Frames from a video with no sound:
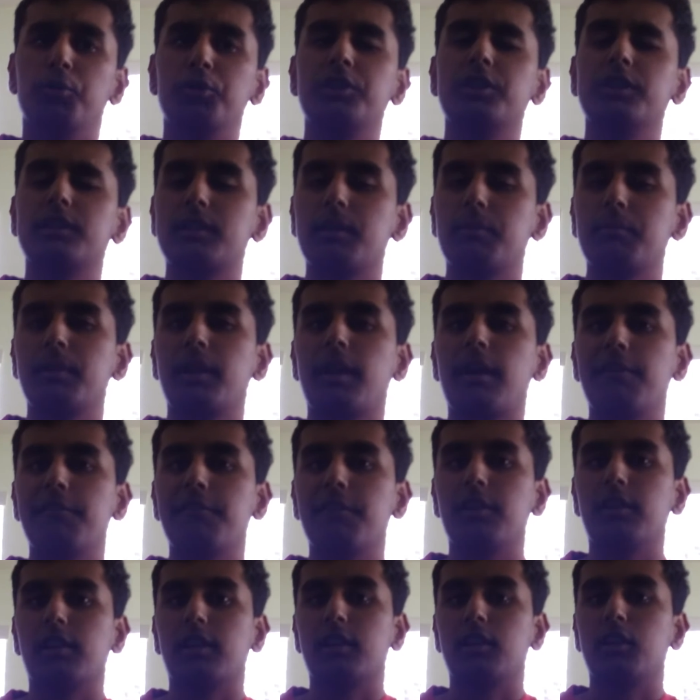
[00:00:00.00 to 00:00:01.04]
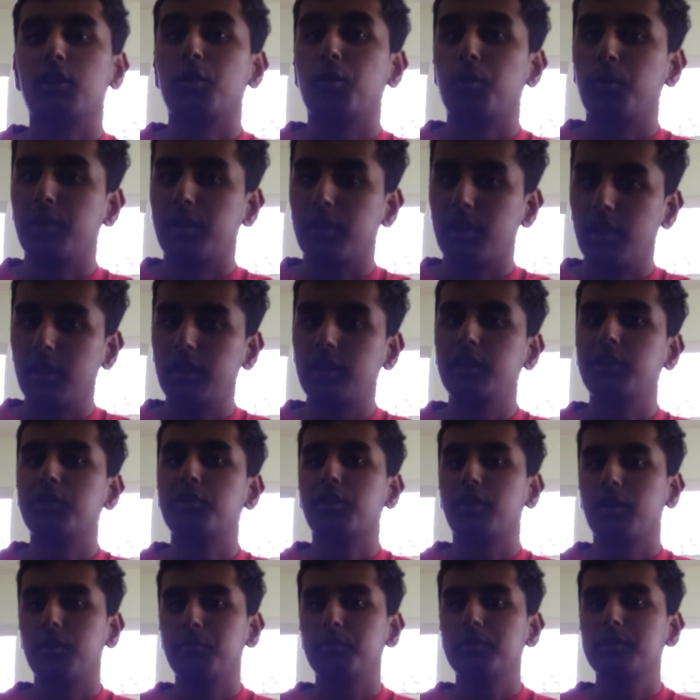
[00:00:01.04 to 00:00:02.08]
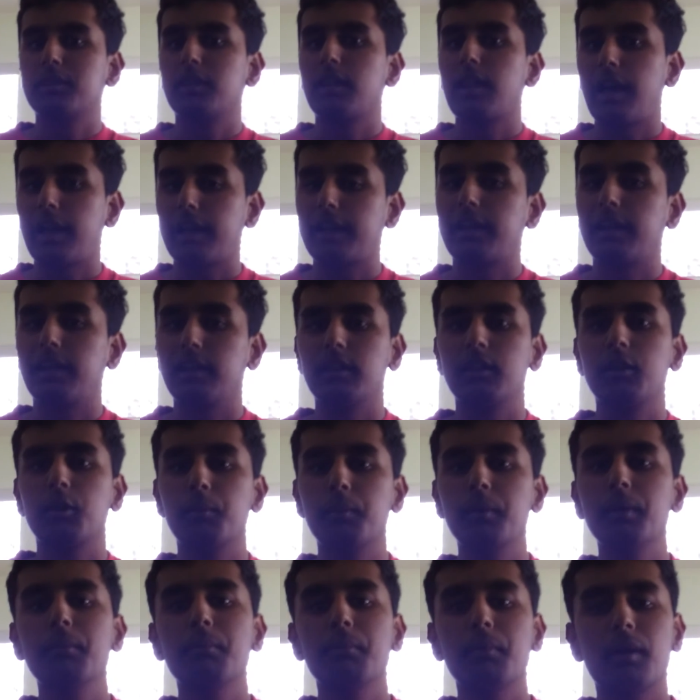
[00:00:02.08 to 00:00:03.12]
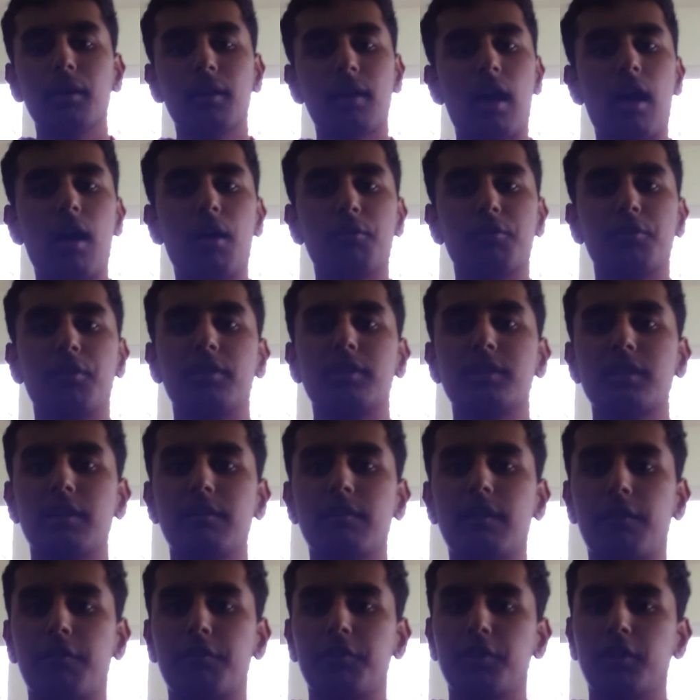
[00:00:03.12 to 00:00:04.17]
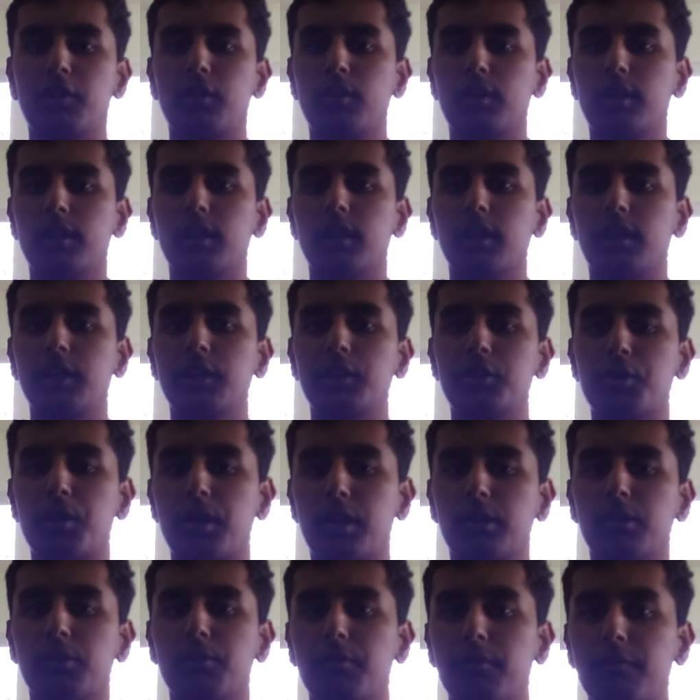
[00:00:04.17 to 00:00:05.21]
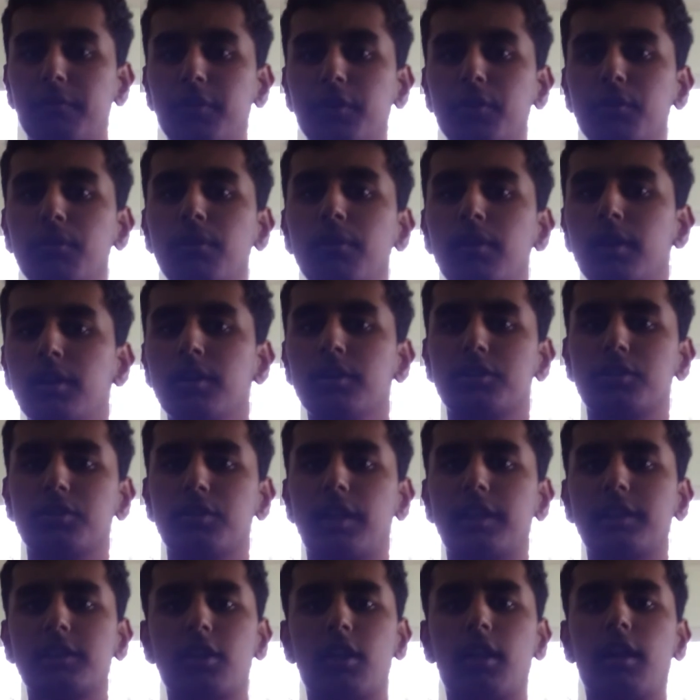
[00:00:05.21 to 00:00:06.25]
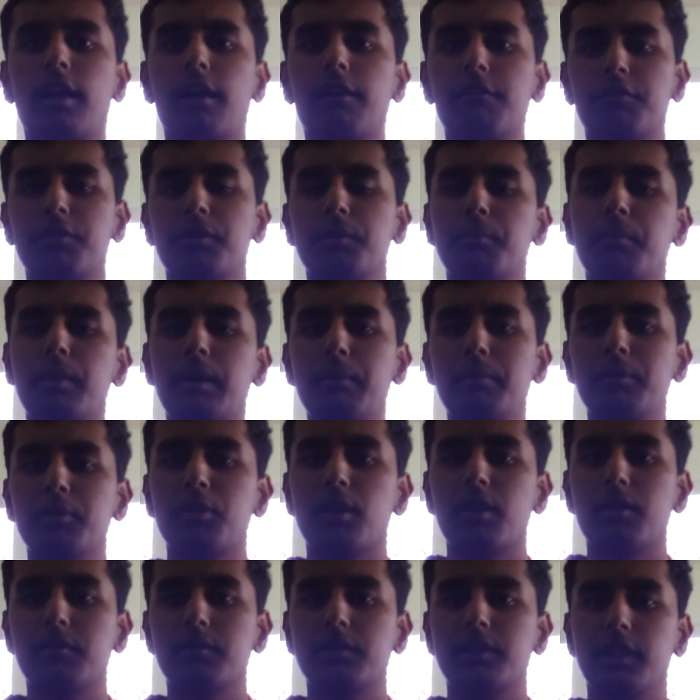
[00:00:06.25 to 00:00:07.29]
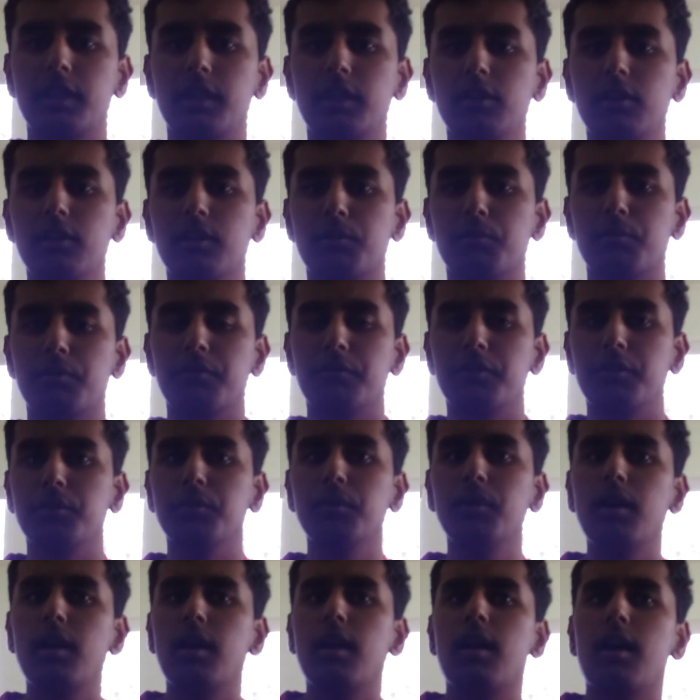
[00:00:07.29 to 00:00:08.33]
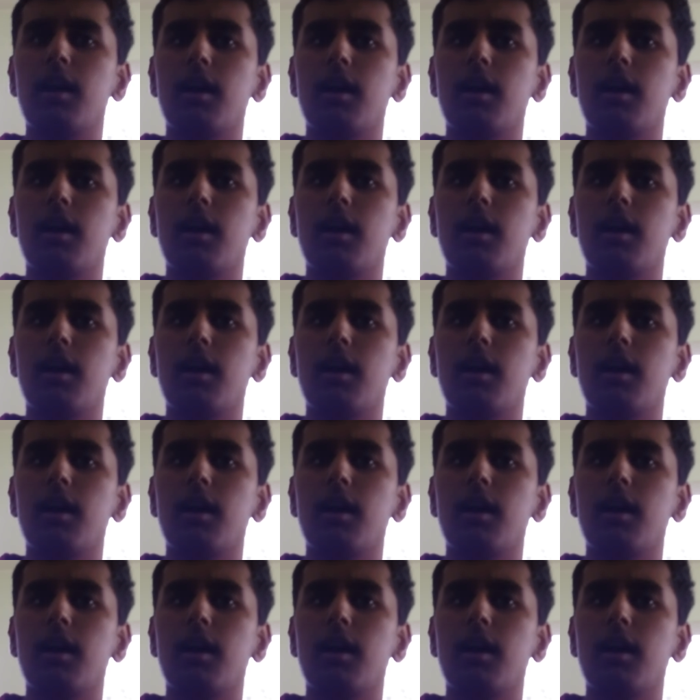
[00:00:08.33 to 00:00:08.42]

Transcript: which is something I felt that the Logan Lucky trailer was lacking a little bit, but I'll already save that for the Logan Lucky trailer review. So that's all I have for the Baby Driver TeKillYah review.